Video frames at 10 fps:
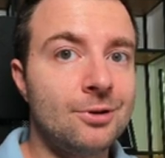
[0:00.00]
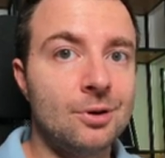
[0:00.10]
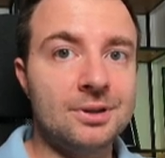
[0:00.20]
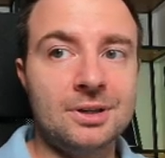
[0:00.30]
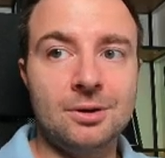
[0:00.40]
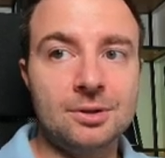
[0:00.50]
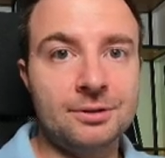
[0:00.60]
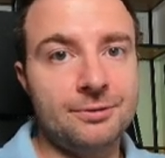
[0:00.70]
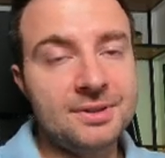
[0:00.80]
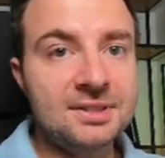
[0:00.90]
on the, on
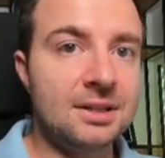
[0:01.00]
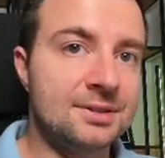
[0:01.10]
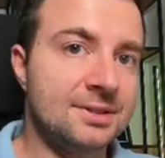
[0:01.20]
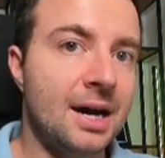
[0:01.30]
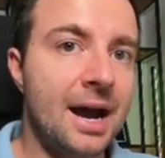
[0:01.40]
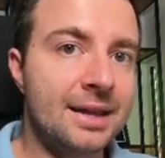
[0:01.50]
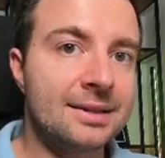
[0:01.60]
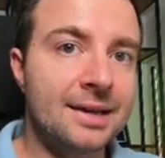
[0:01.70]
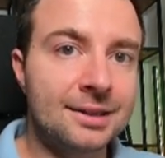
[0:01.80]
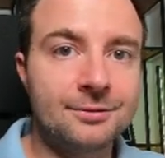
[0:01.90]
the physical side,
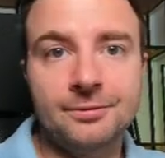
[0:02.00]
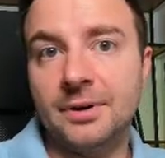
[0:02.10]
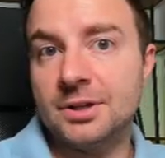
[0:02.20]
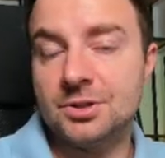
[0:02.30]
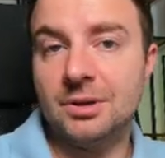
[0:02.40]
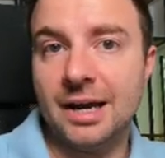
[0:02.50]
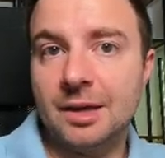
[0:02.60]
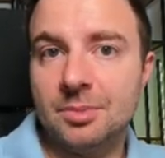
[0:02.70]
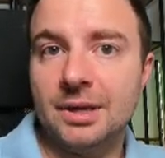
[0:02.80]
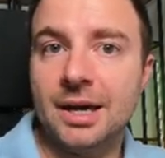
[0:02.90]
that virtual
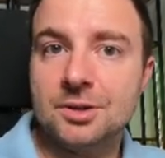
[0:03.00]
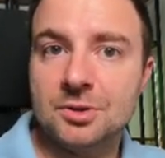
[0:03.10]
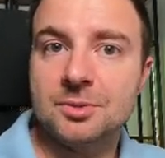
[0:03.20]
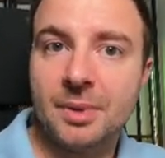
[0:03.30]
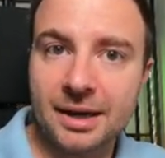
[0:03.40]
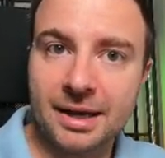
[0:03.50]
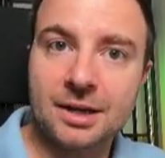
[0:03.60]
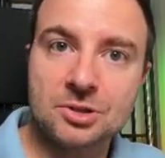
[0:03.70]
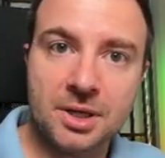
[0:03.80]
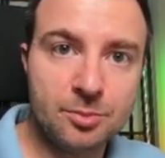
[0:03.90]
IP address might
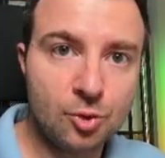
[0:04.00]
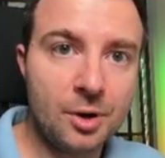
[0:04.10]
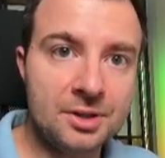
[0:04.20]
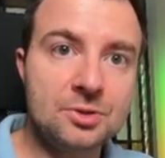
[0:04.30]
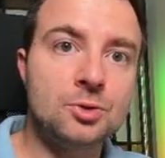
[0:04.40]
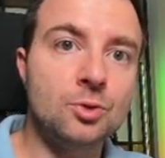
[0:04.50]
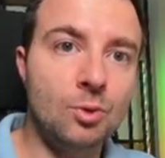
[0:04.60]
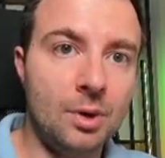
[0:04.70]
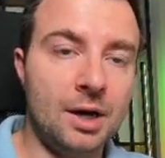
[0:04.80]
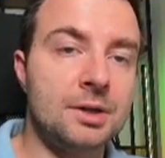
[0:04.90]
actually point to
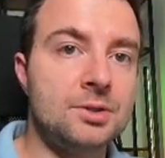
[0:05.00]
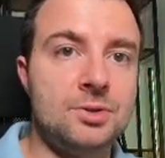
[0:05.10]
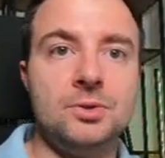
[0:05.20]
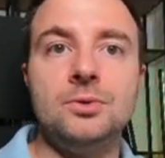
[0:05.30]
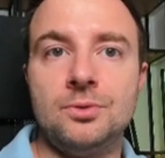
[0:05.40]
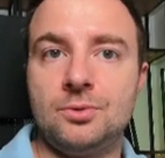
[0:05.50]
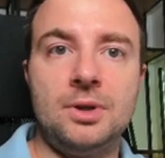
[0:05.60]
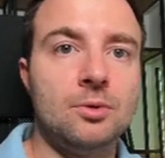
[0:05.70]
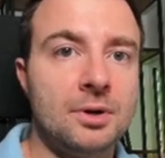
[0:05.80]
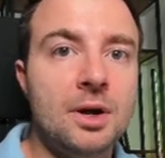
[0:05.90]
one, two,
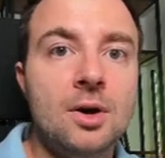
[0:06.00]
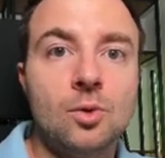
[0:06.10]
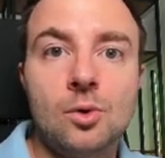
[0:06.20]
three, or,